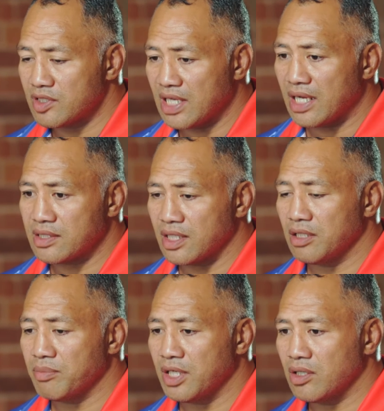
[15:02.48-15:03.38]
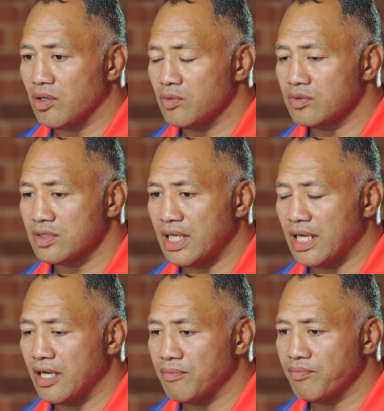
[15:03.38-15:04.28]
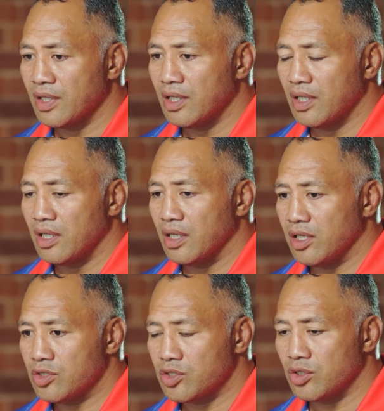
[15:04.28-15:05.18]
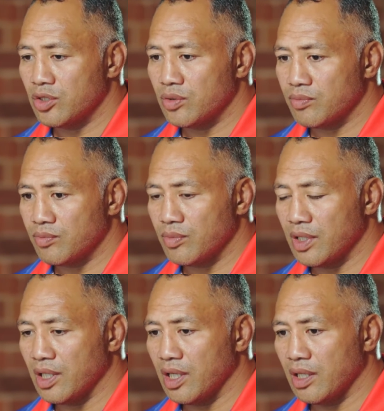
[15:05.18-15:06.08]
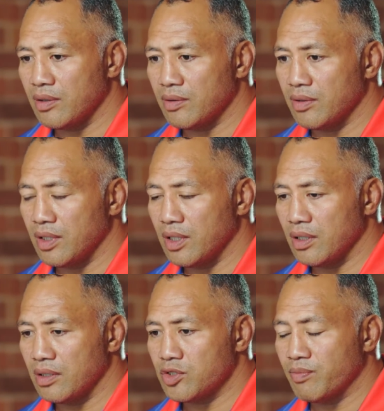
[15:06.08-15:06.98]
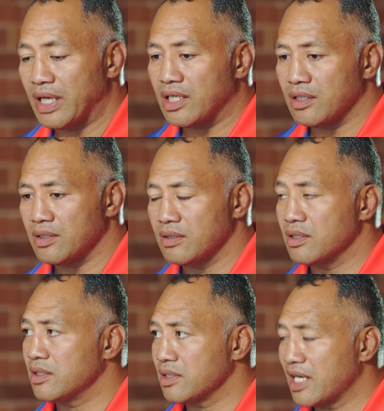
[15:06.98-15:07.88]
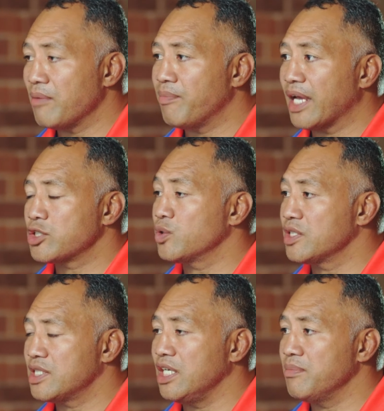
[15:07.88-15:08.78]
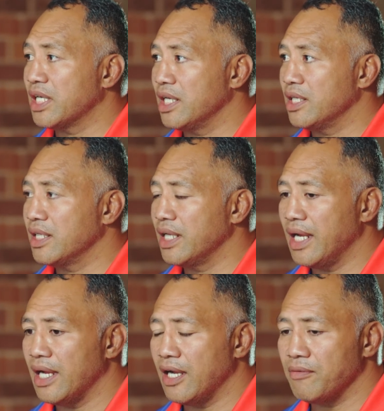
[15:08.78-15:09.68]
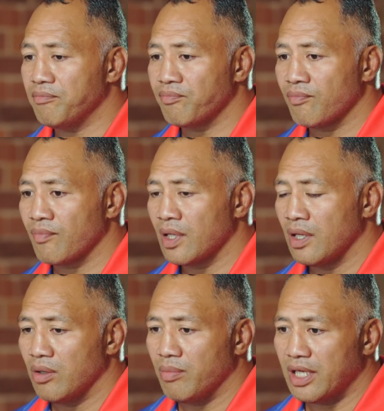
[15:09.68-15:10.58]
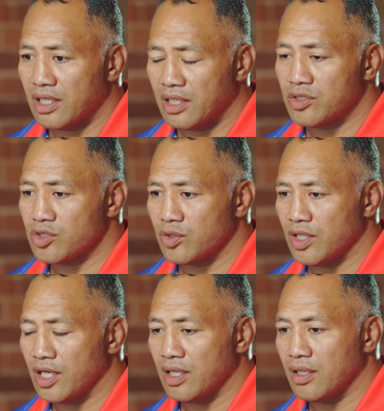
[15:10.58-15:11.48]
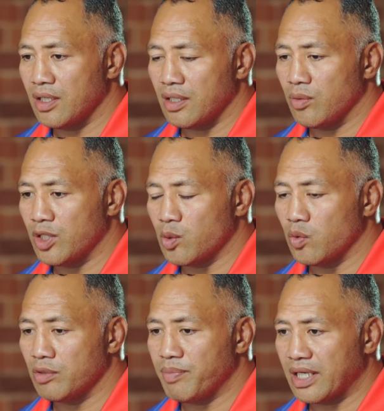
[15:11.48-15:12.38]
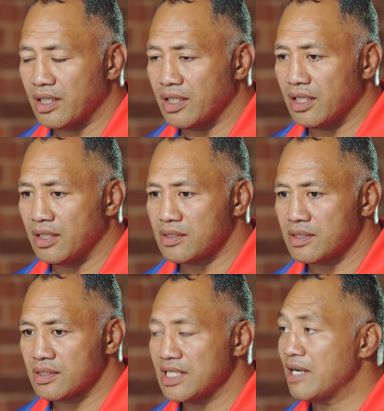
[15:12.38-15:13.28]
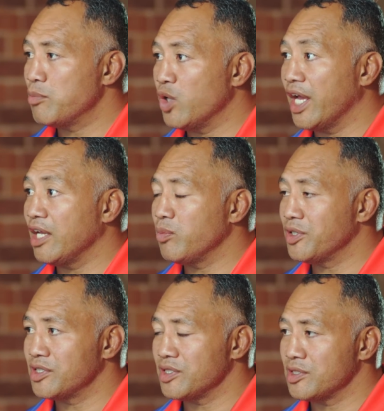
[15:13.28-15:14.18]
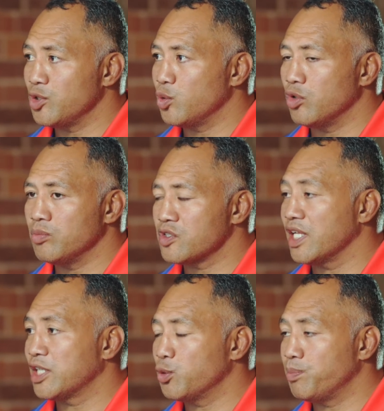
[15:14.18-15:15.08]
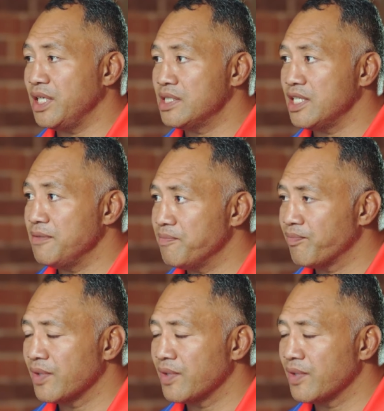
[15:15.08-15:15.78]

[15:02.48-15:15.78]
start setting my goals into making the comeback to the team again. Making into the, we call it back and then it's a Samoa A, which is your almost like your B team.